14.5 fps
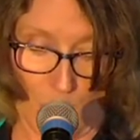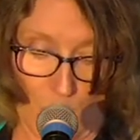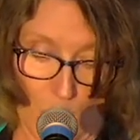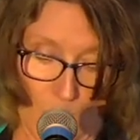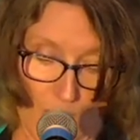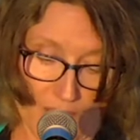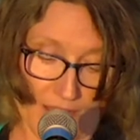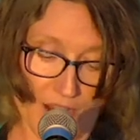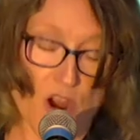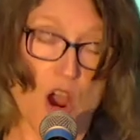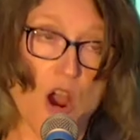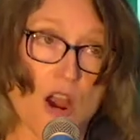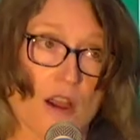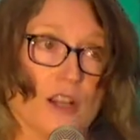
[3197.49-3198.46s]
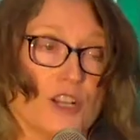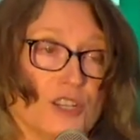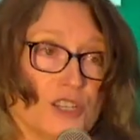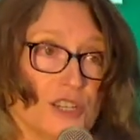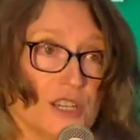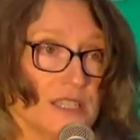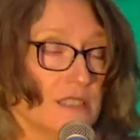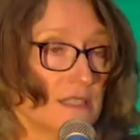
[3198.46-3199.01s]
While there are
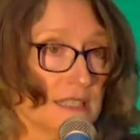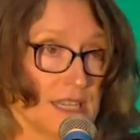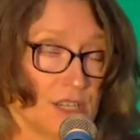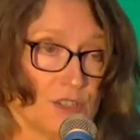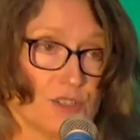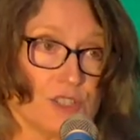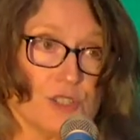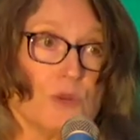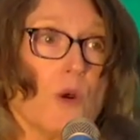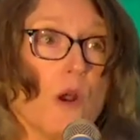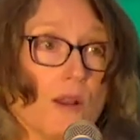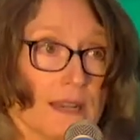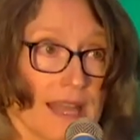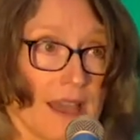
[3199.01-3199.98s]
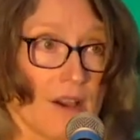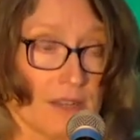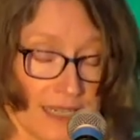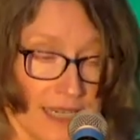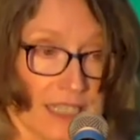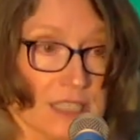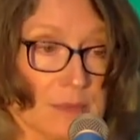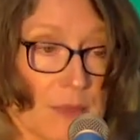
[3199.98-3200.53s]
good leaders who are loud
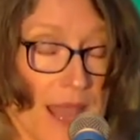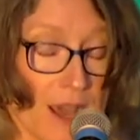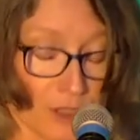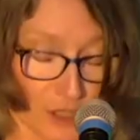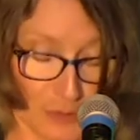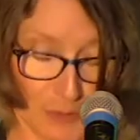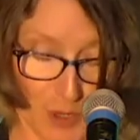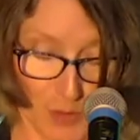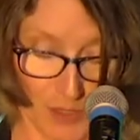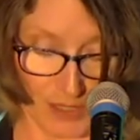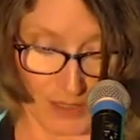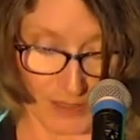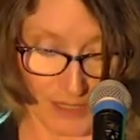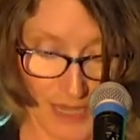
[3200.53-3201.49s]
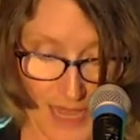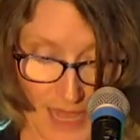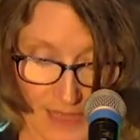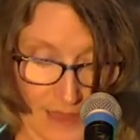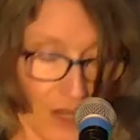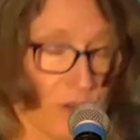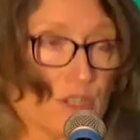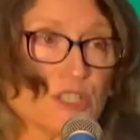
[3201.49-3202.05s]
and outspoken,
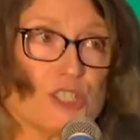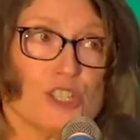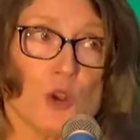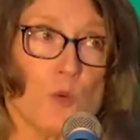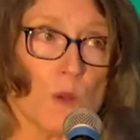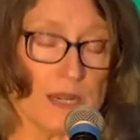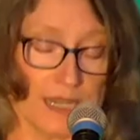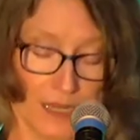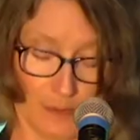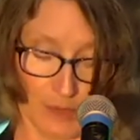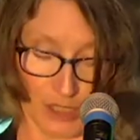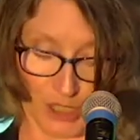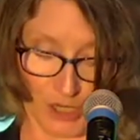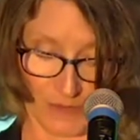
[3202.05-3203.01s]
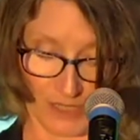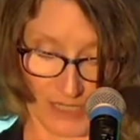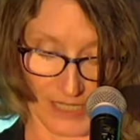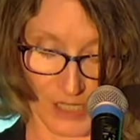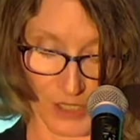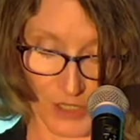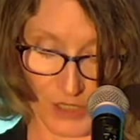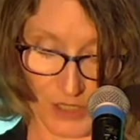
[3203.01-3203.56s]
there is no one image of a
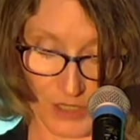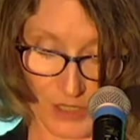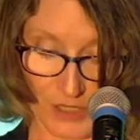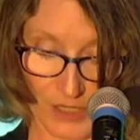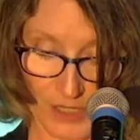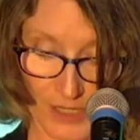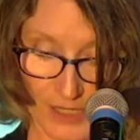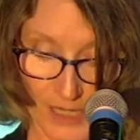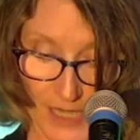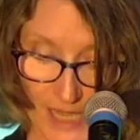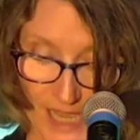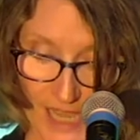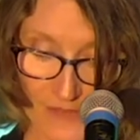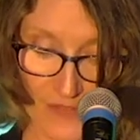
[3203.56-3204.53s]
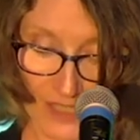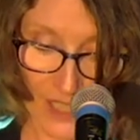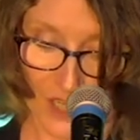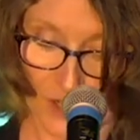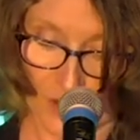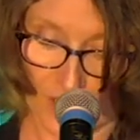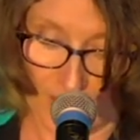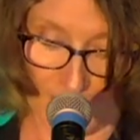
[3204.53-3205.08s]
leader. If a
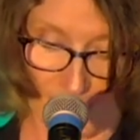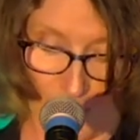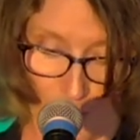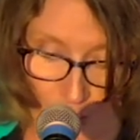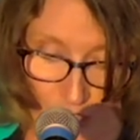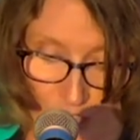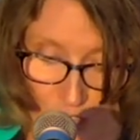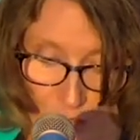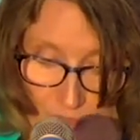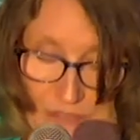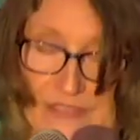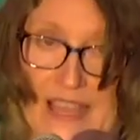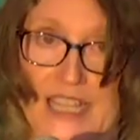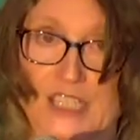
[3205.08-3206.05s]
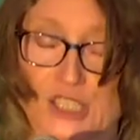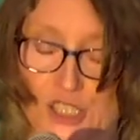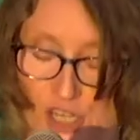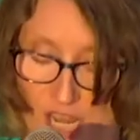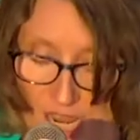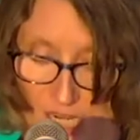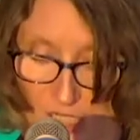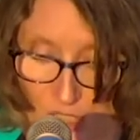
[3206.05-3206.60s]
leader is someone who affects
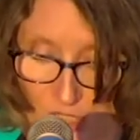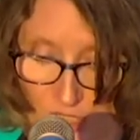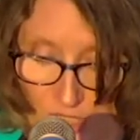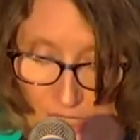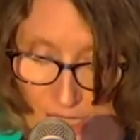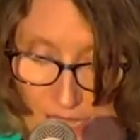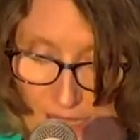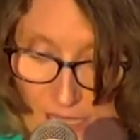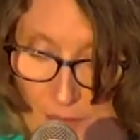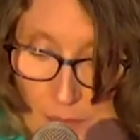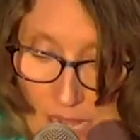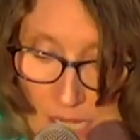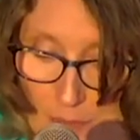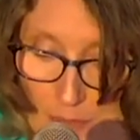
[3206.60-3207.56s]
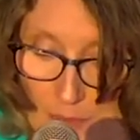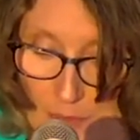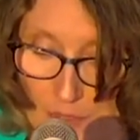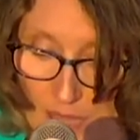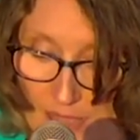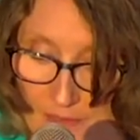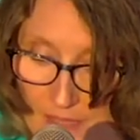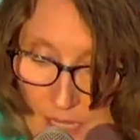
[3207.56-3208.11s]
change, then many people
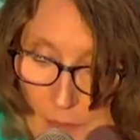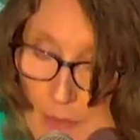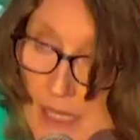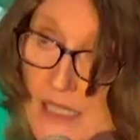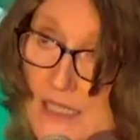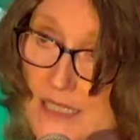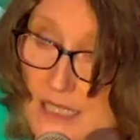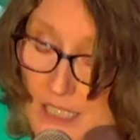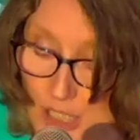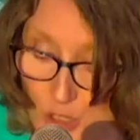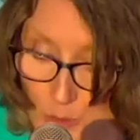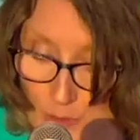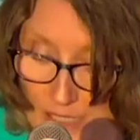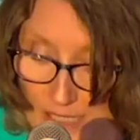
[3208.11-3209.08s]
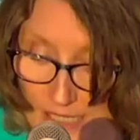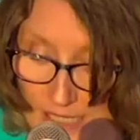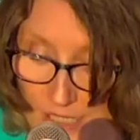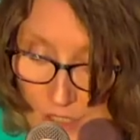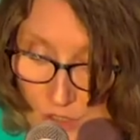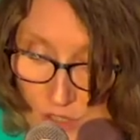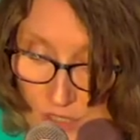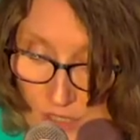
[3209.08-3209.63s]
have the ability to be
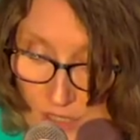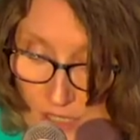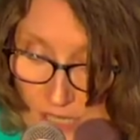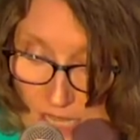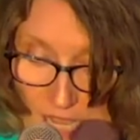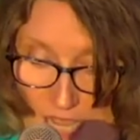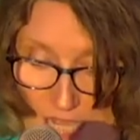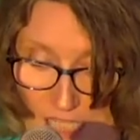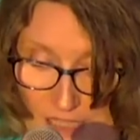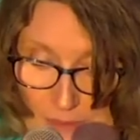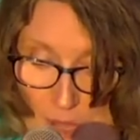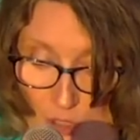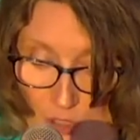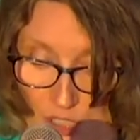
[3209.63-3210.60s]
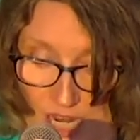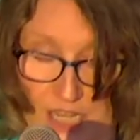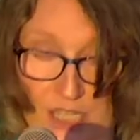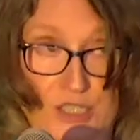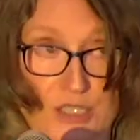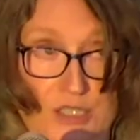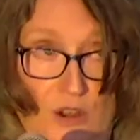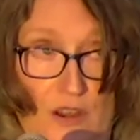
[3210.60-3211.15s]
leaders. Small
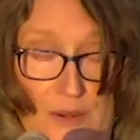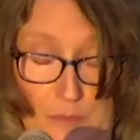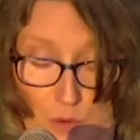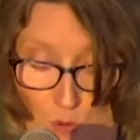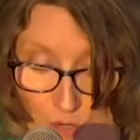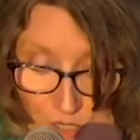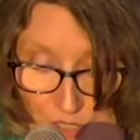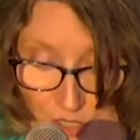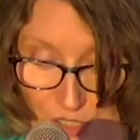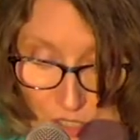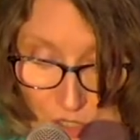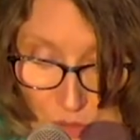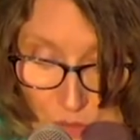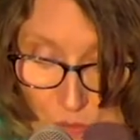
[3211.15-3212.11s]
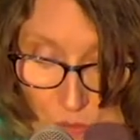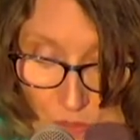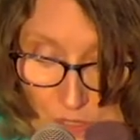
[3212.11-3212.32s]
changes are important too.